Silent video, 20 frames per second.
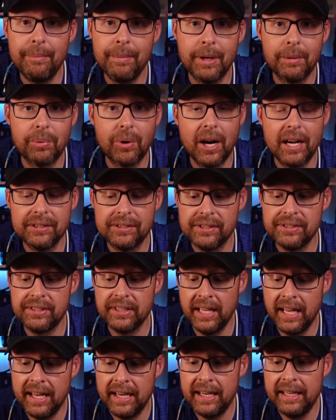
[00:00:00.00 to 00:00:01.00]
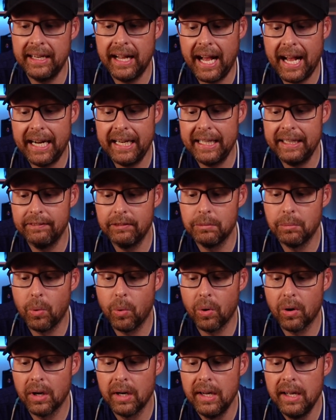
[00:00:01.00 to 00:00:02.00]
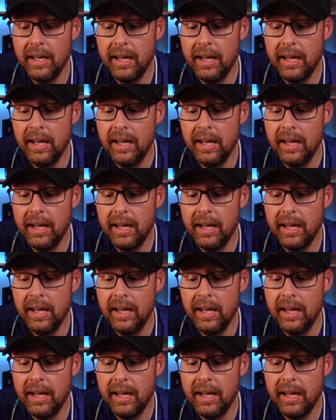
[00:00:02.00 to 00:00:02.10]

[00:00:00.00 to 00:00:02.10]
minute process again and add even more